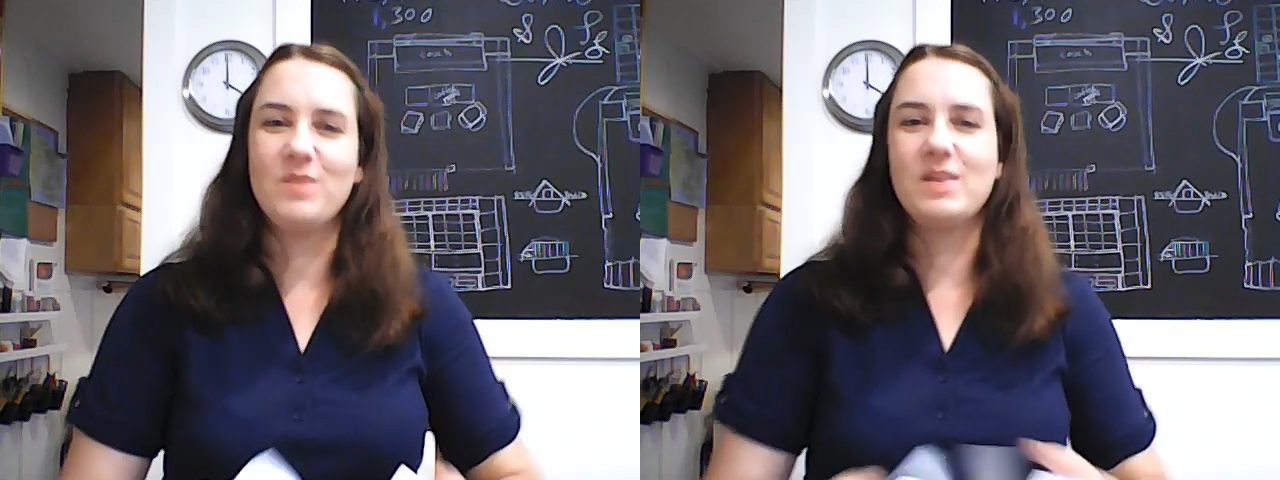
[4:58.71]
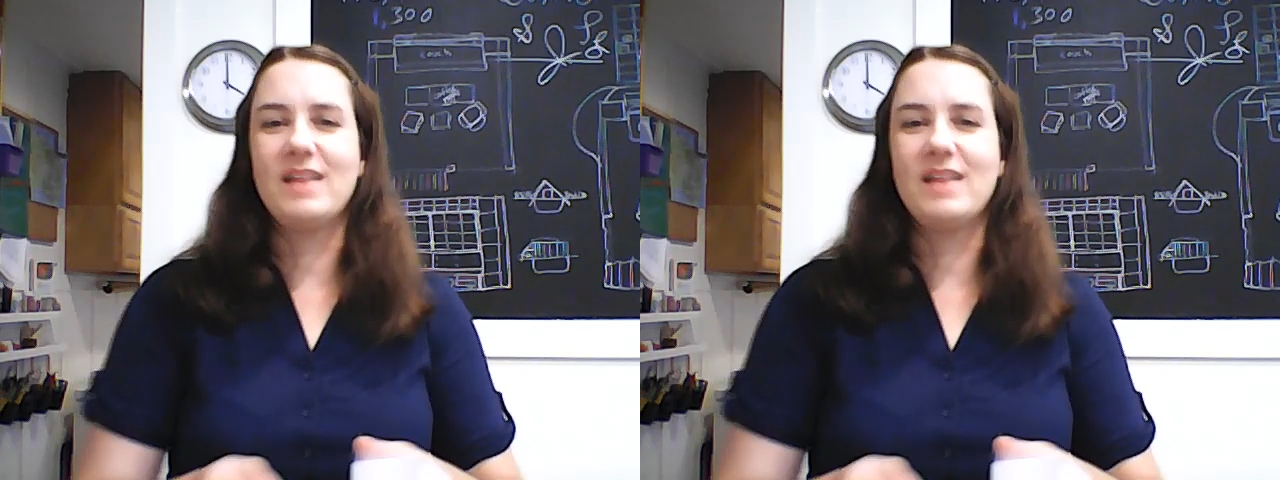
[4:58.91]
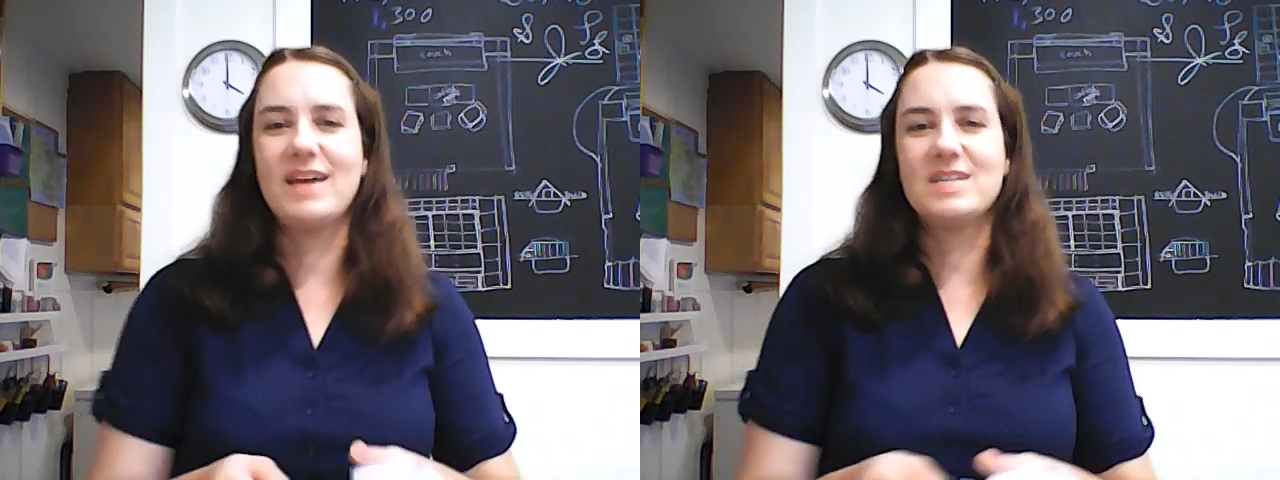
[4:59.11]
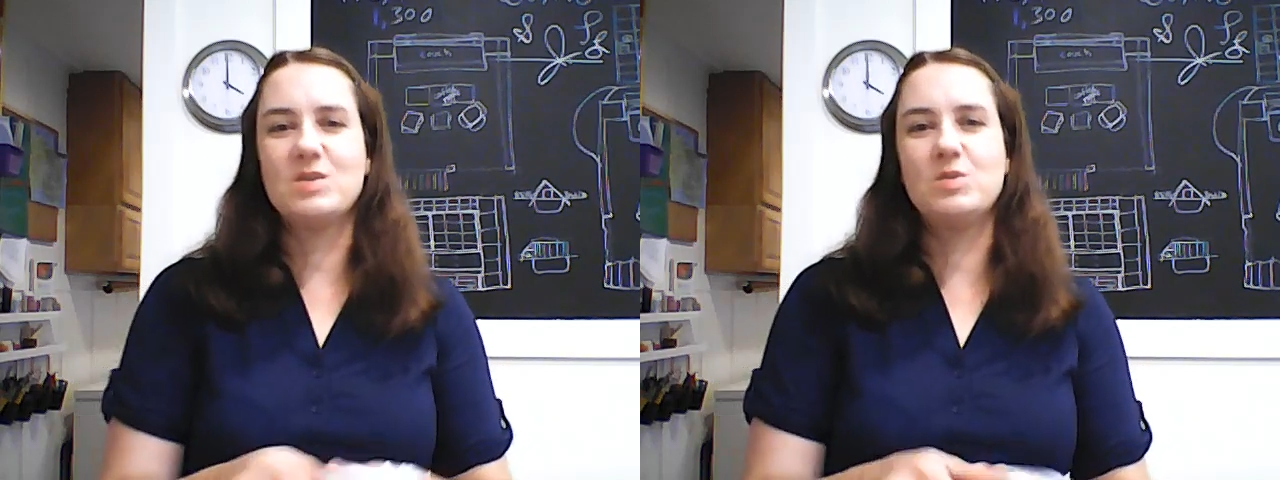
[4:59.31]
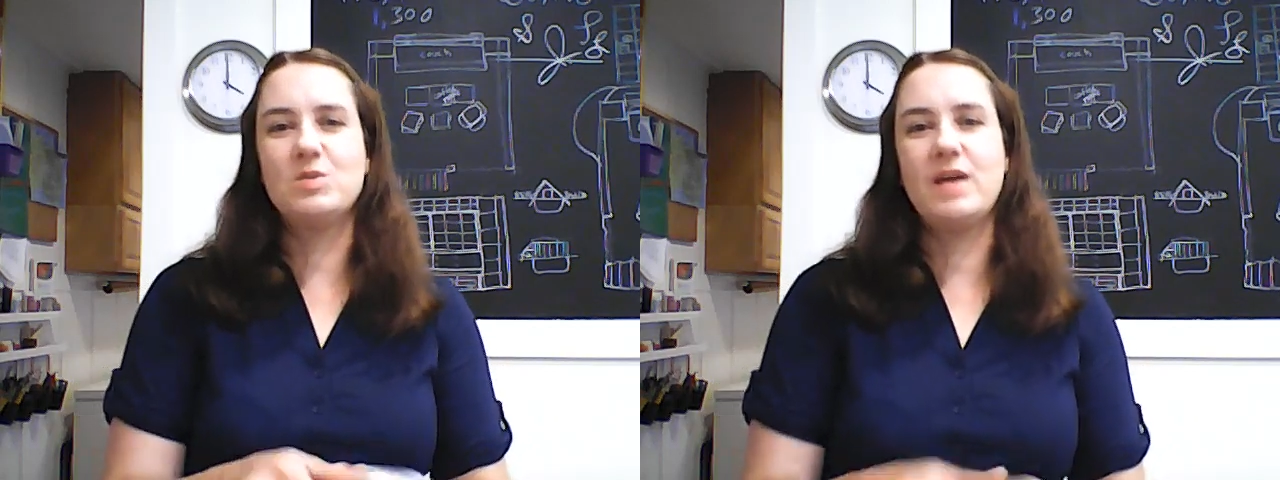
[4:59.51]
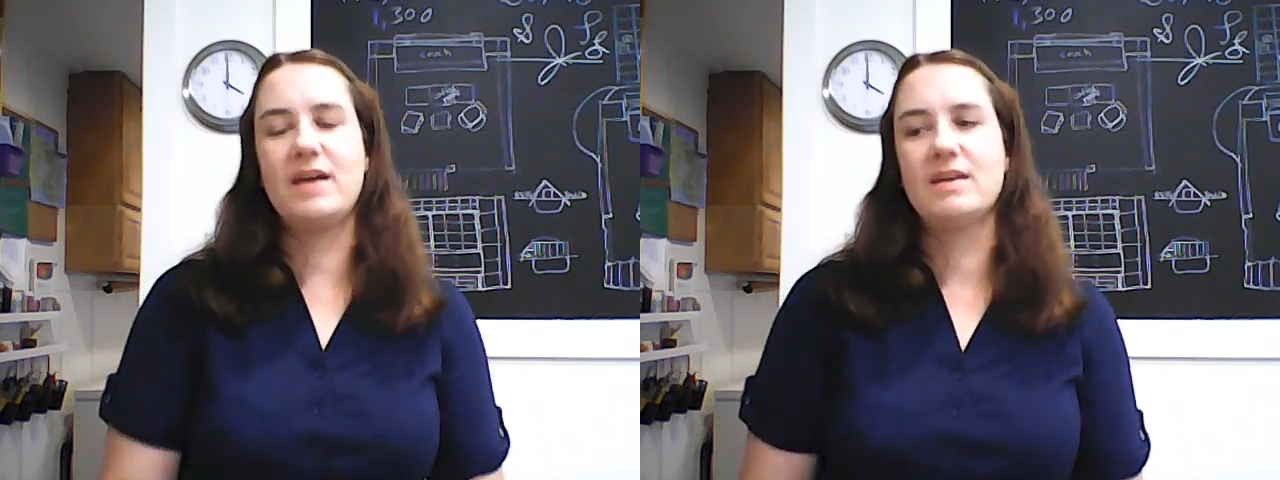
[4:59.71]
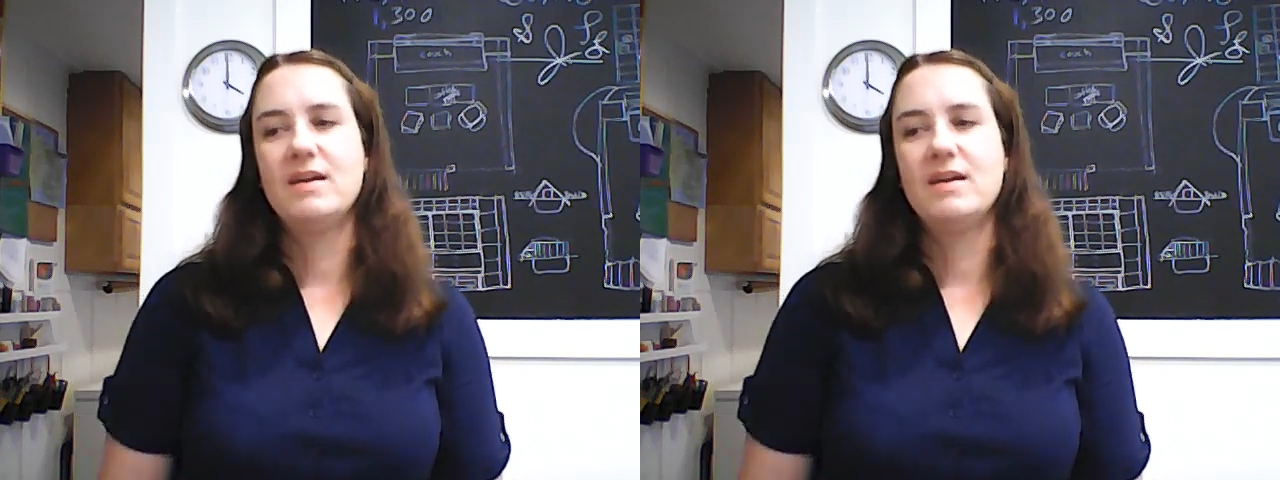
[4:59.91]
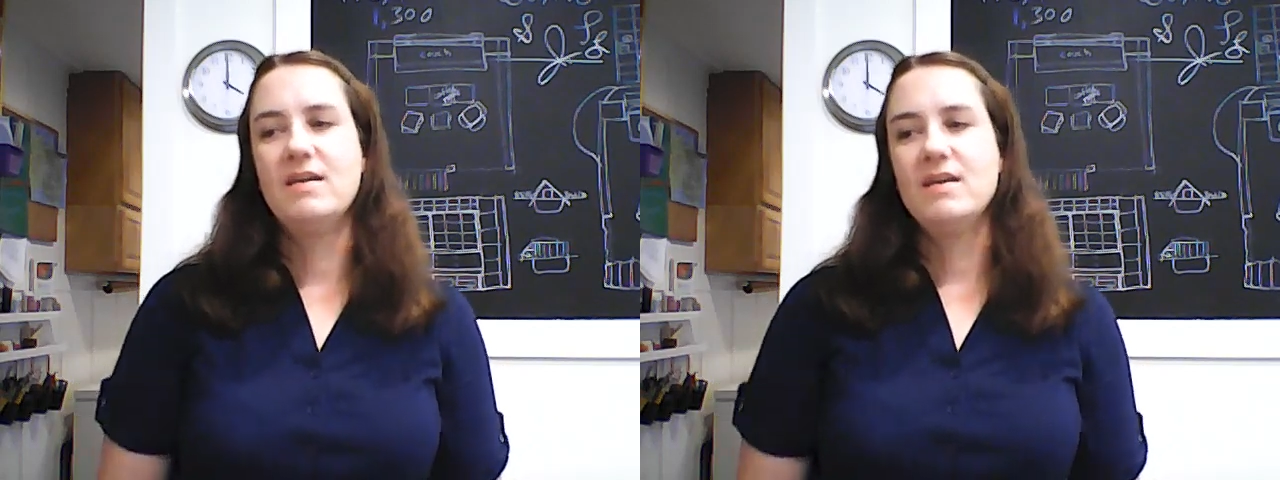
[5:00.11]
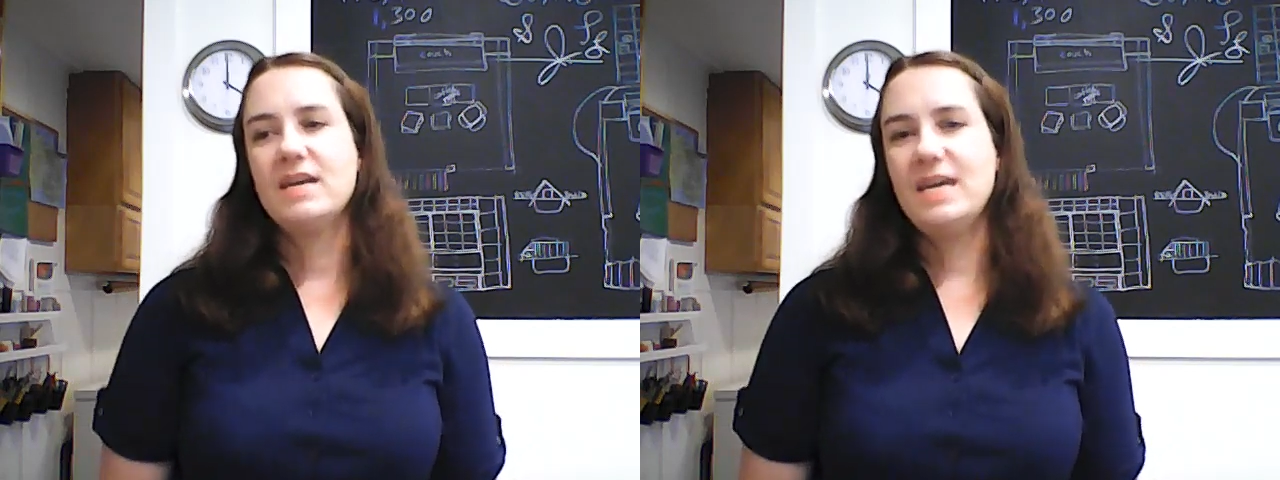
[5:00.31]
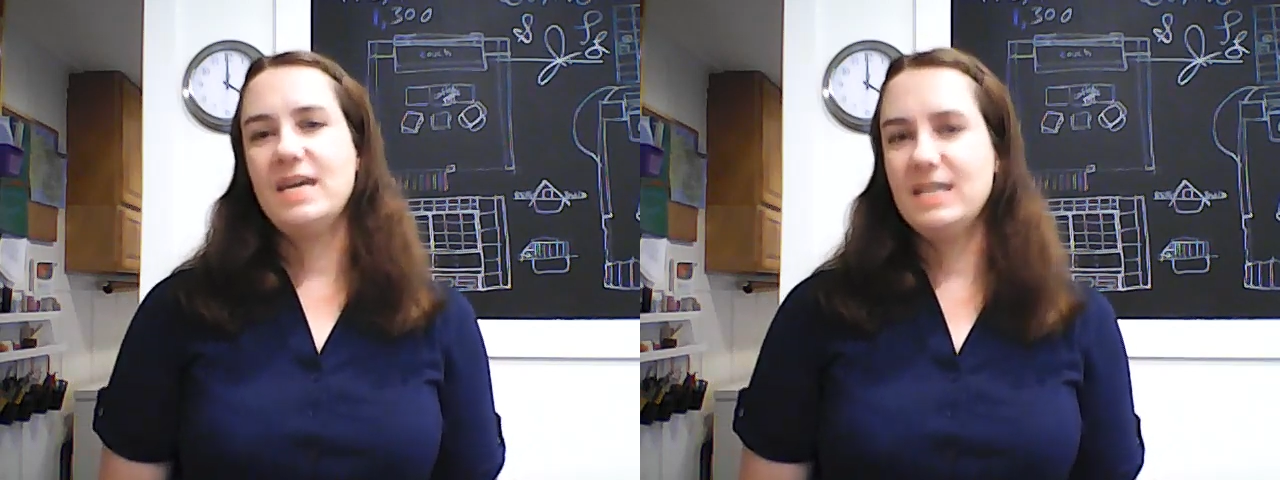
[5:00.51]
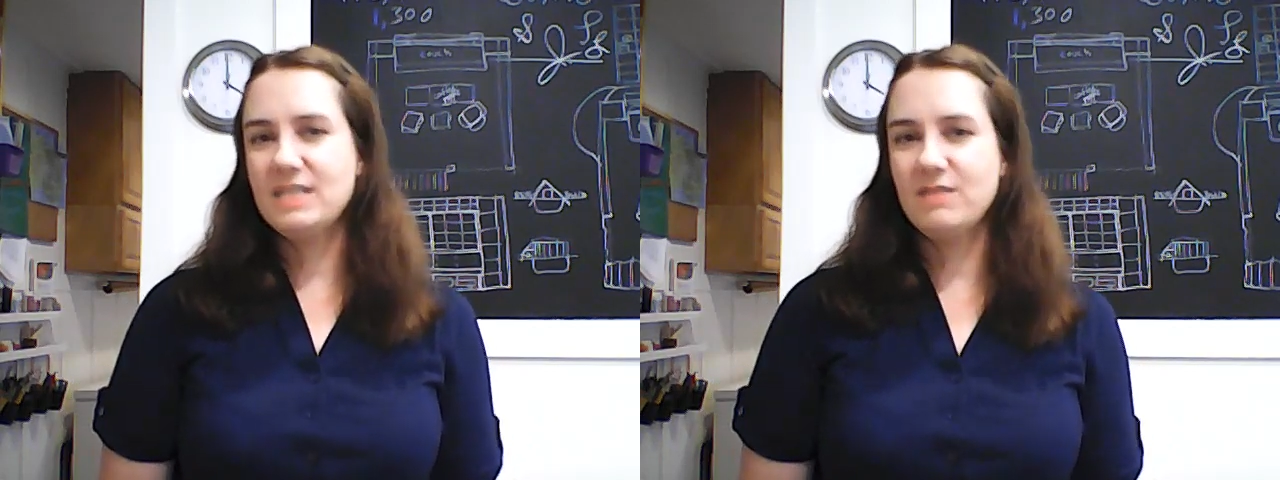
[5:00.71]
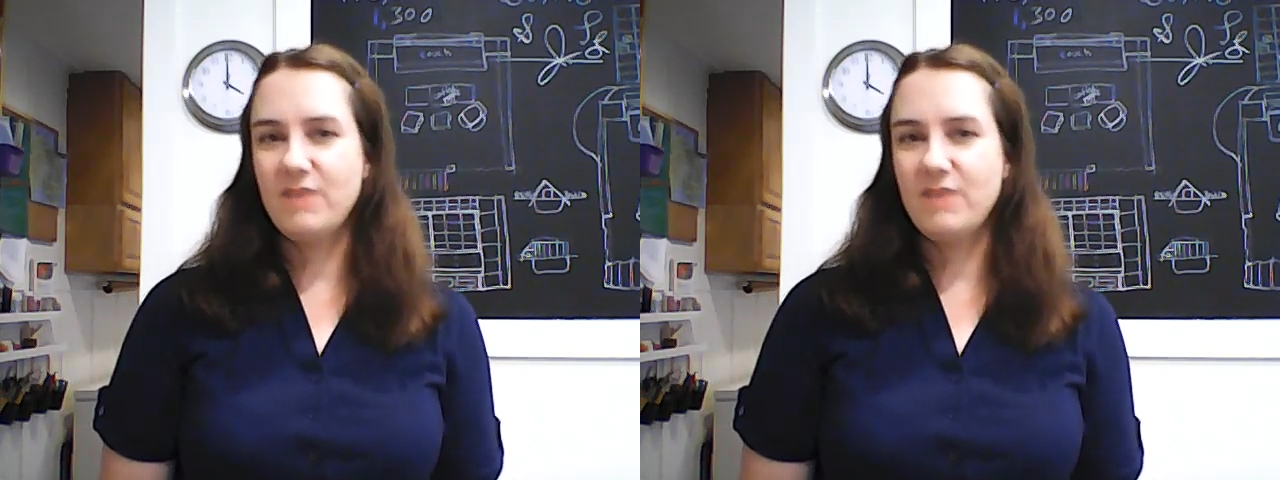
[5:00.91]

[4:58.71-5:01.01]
We like to let kids and